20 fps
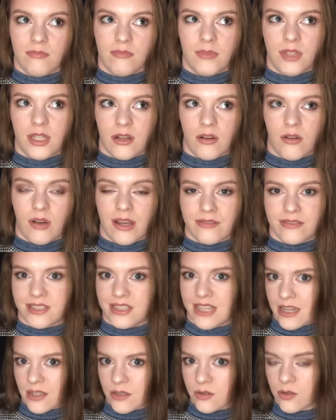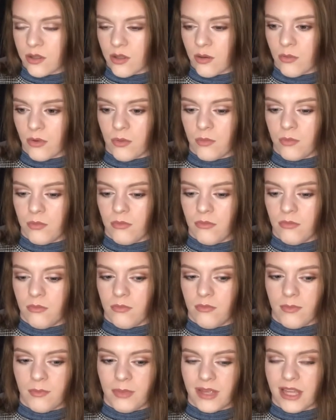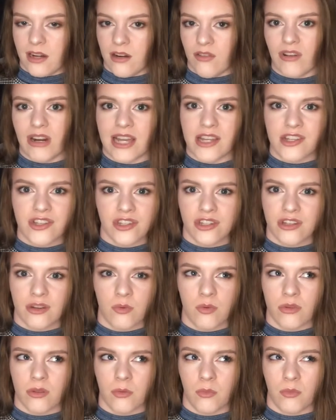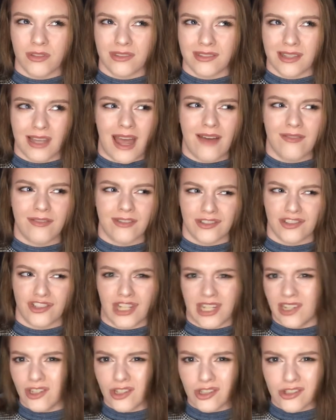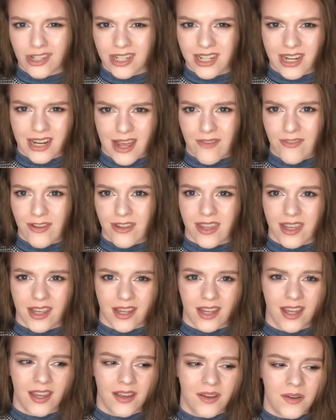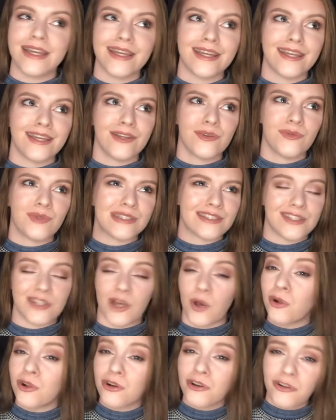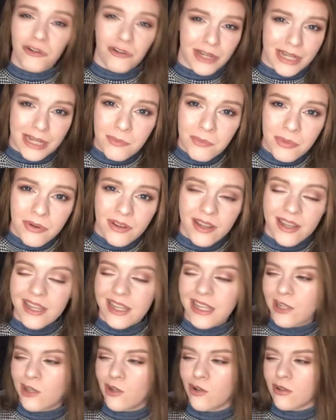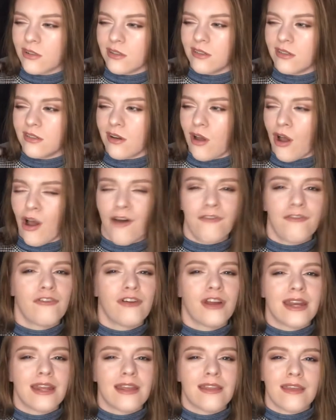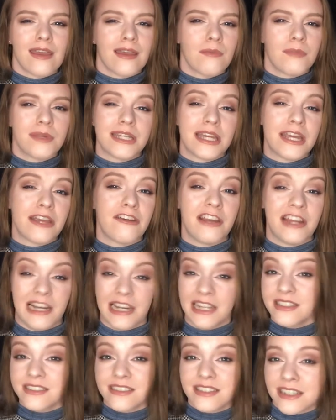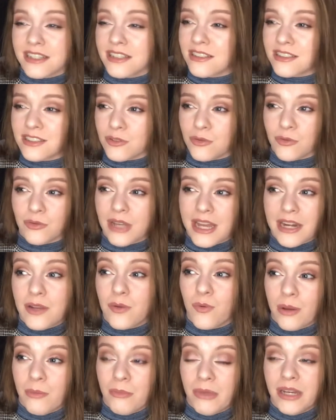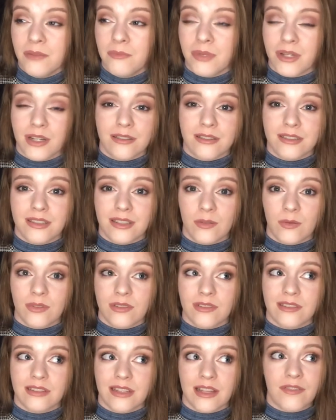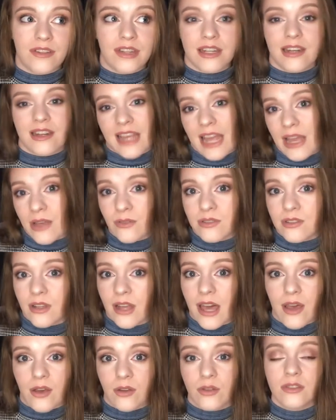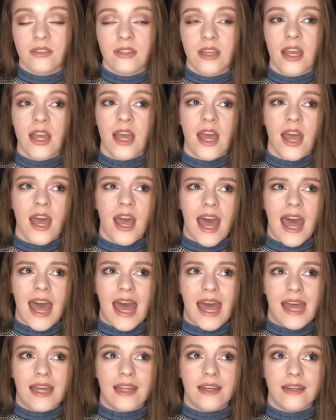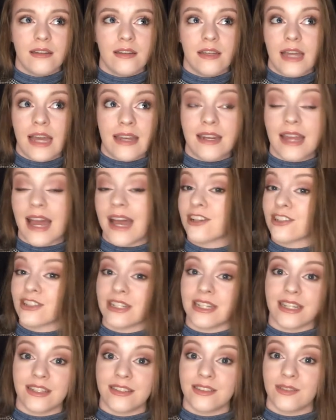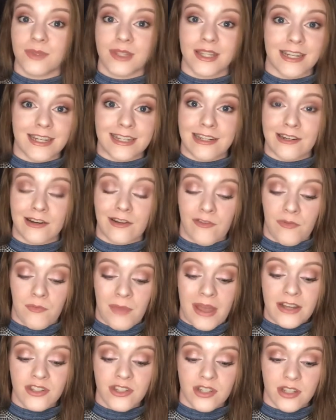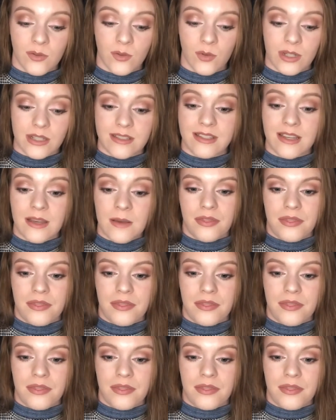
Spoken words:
you know, have sex with him or be in a relationship with him, but to have his children and everything. He was a total creep. He couldn't offer anything materialistic to any women because he was living in a council house. And actually, something I didn't even mention was,